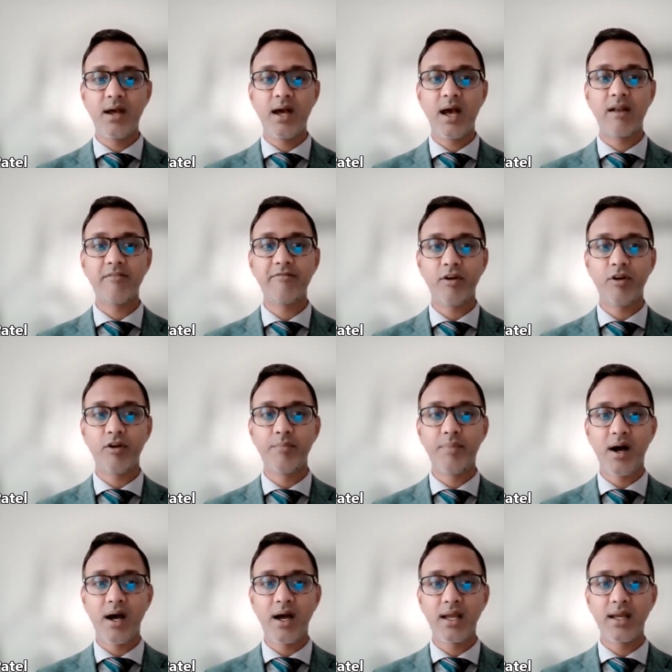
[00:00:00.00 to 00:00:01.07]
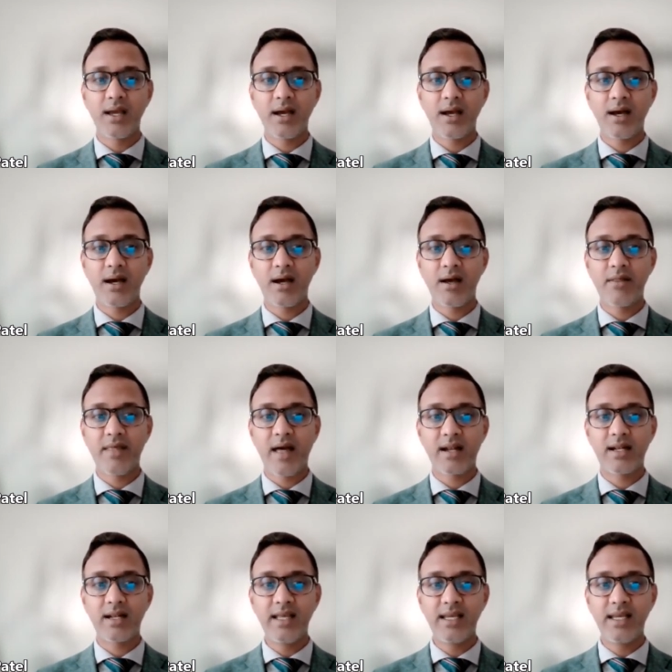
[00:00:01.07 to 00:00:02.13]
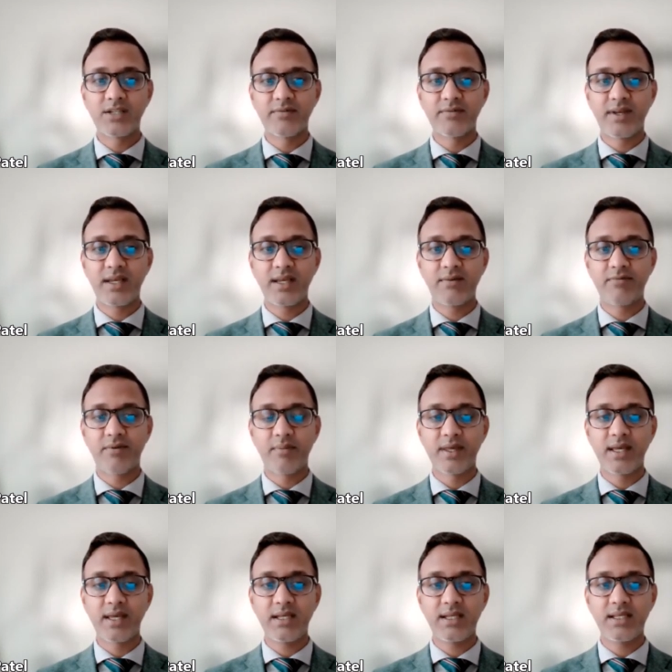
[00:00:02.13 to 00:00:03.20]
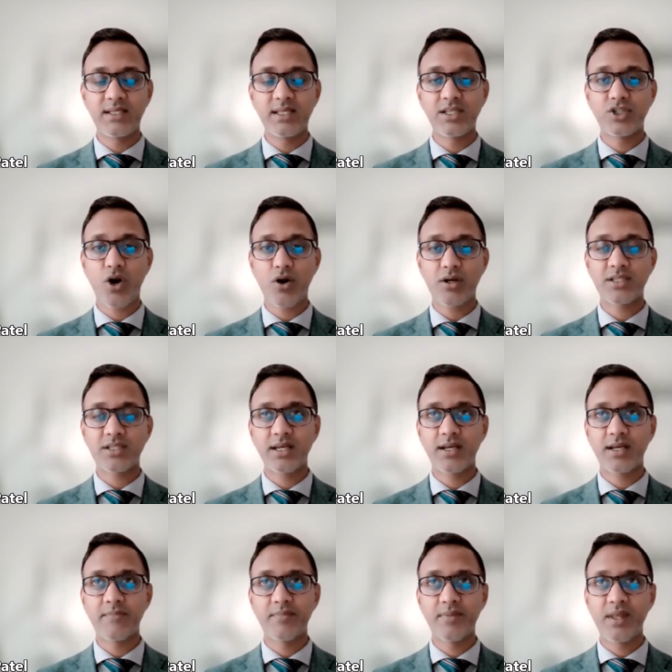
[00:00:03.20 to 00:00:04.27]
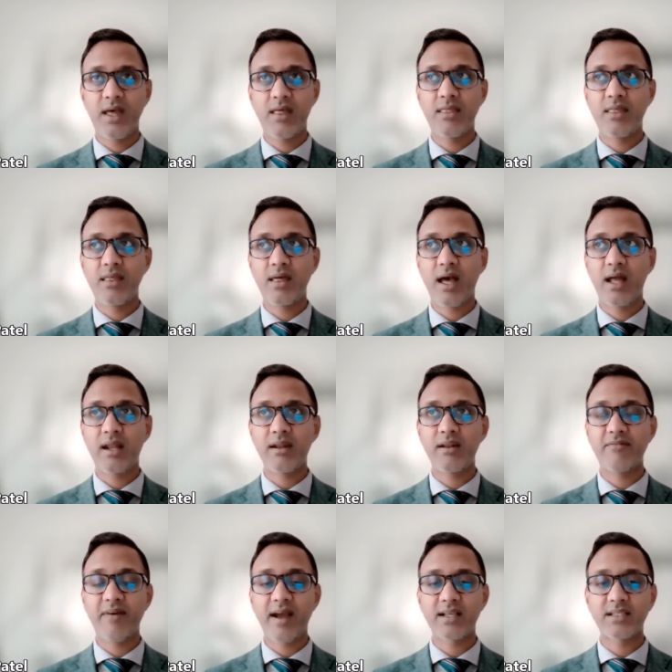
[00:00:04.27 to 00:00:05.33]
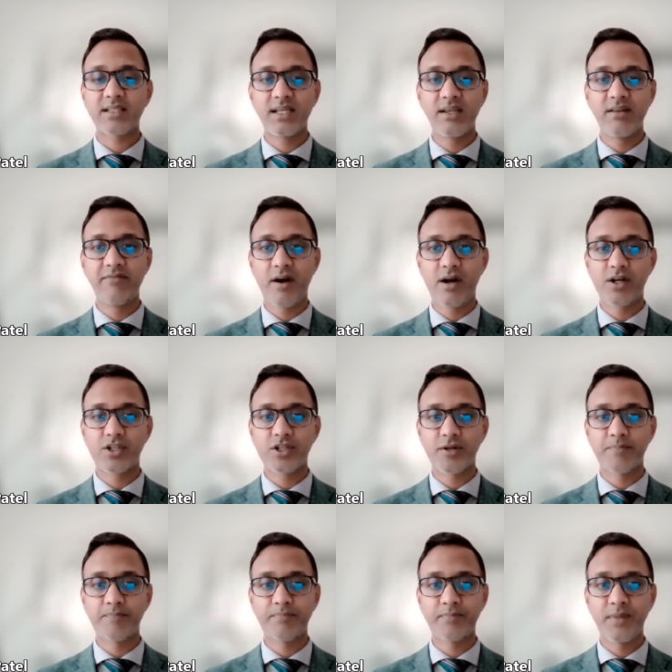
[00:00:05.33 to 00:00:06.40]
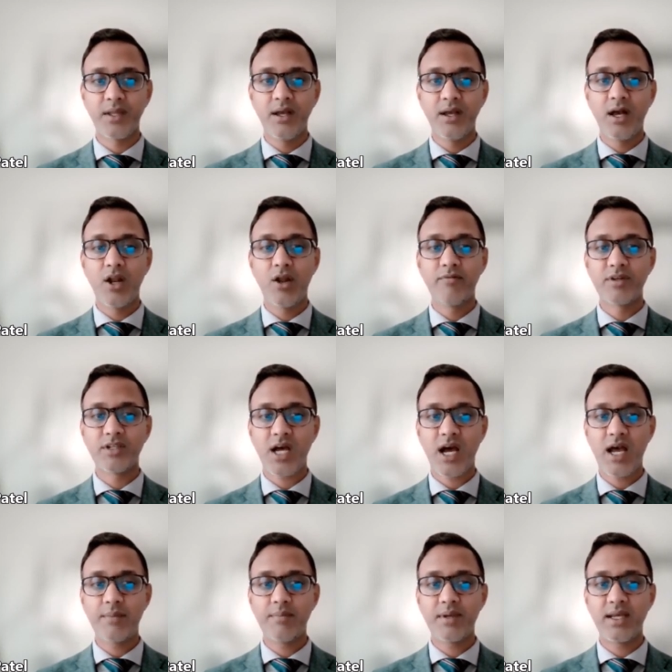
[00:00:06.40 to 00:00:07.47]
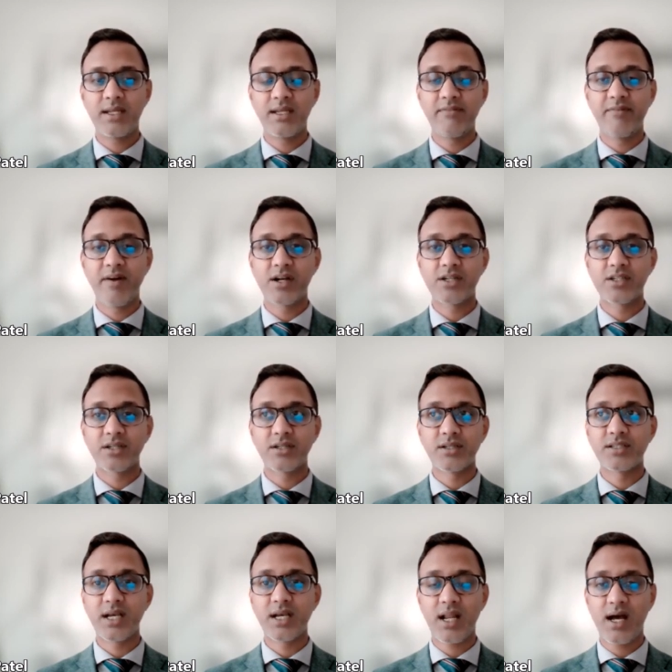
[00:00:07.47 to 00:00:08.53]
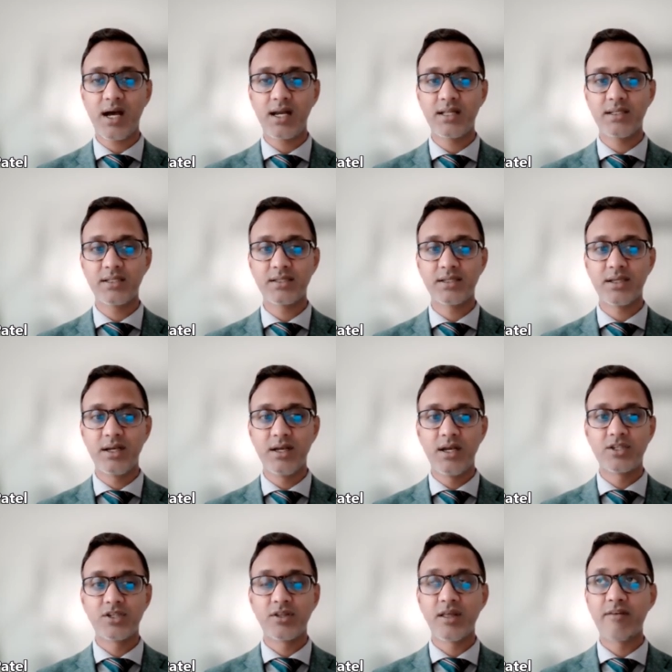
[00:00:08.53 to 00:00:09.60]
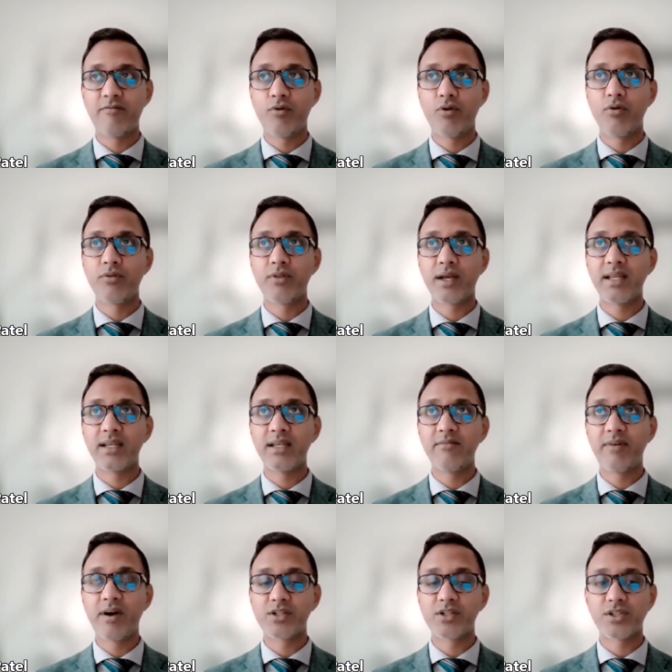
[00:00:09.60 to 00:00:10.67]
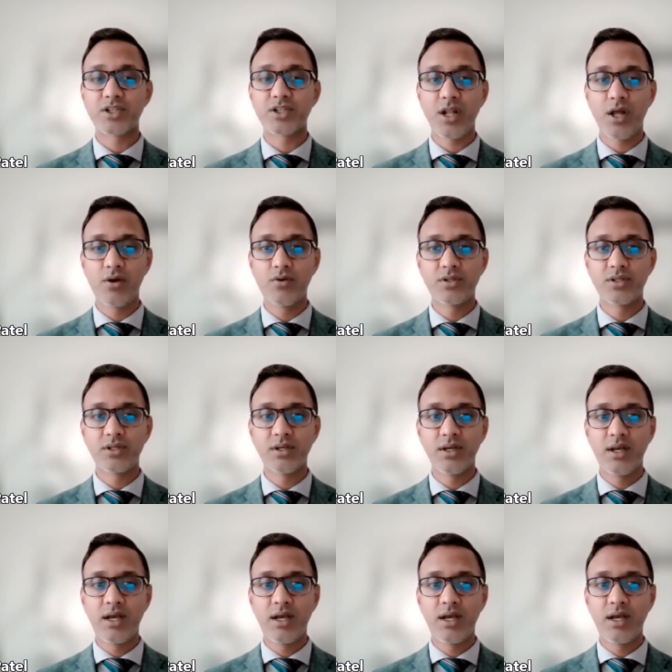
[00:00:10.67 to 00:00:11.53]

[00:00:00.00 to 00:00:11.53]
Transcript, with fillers: And followed by uh, that leakage of, from the kidneys is toxic and, and it affects kidney function. And over time, kidney function declines. So therefore, the kidney function slows.